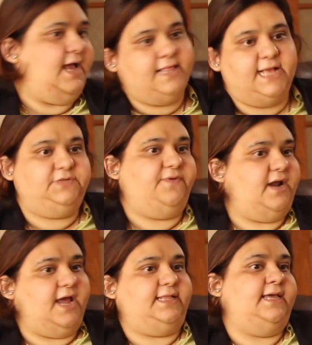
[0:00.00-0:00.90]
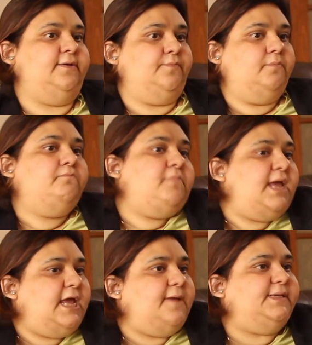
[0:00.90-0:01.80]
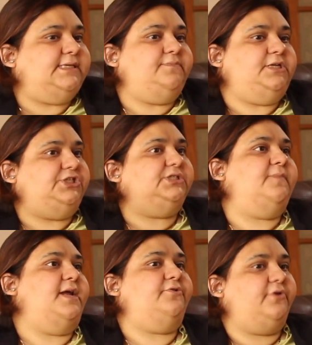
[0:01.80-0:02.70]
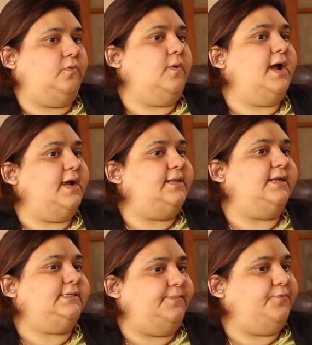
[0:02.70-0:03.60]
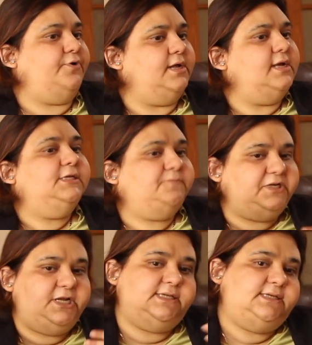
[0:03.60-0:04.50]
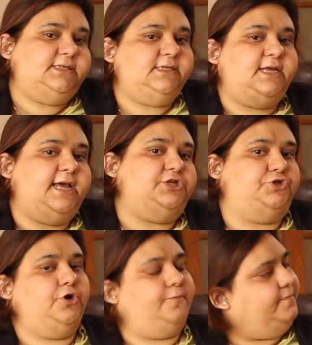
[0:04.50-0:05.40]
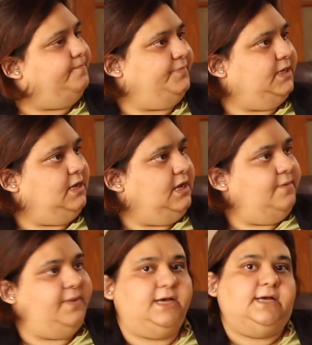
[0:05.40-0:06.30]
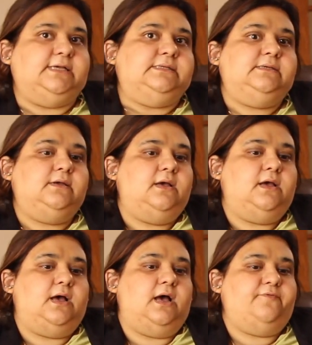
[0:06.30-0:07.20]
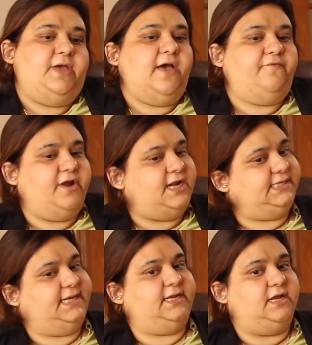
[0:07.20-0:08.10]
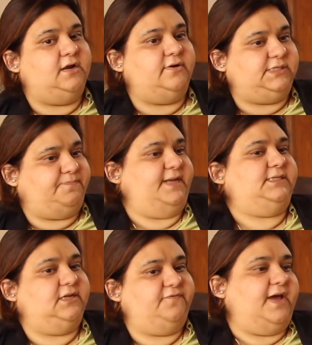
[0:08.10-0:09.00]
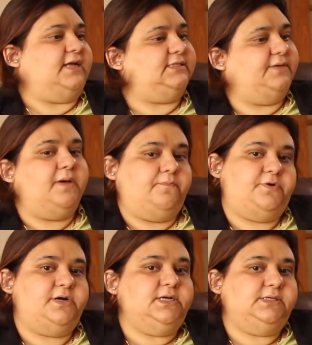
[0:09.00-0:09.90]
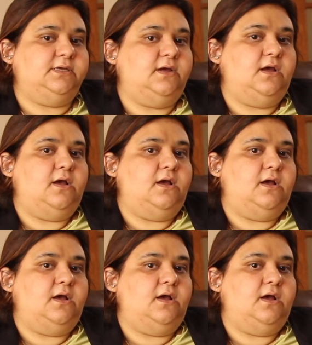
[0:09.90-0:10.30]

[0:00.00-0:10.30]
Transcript: And that's where I think maybe some teachers might require that support, especially a certain age group, because we have very senior, respected faculty members